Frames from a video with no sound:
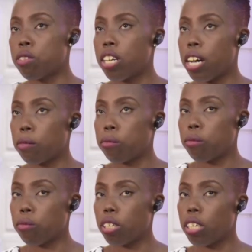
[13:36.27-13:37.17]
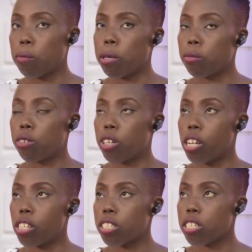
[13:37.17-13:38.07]
time
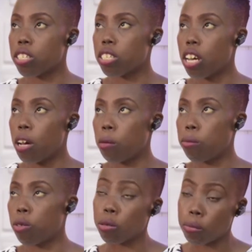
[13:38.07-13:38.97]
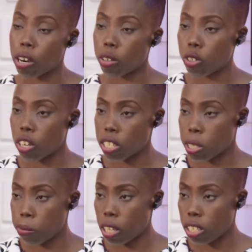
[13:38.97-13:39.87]
immemorial is bone marrow
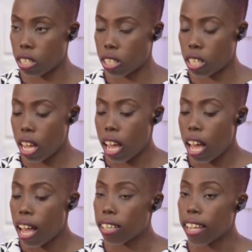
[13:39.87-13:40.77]
transplants. And